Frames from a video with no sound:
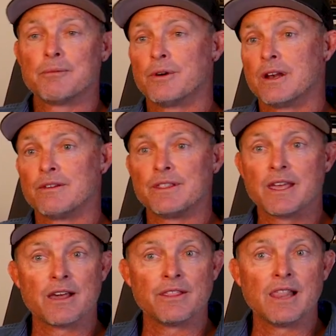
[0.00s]
put
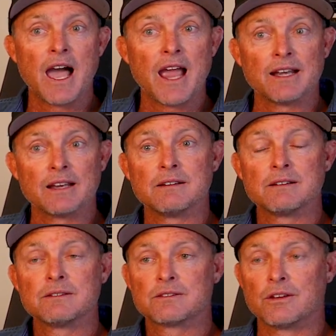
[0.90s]
everything on the line,
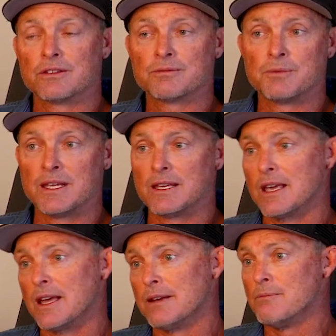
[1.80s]
so to speak,
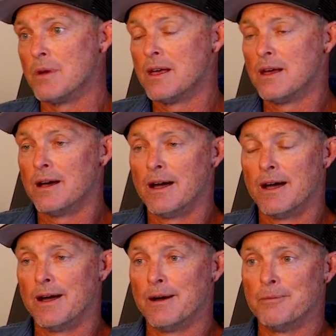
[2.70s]
and
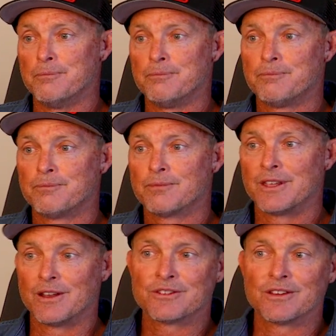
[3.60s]
um,
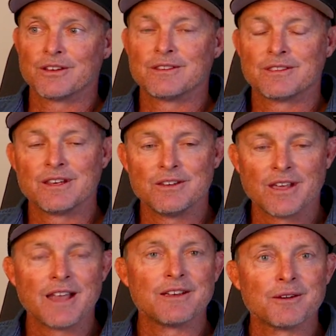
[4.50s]
you know, so then you
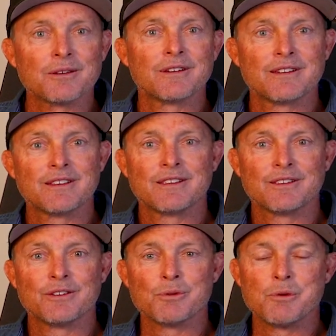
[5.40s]
got your
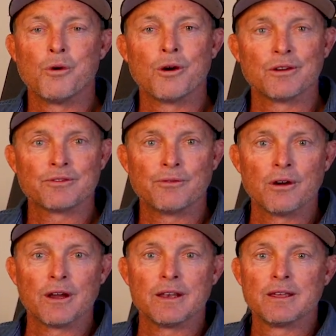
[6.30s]
your rewards
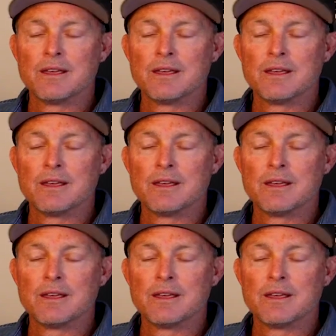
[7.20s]
for it.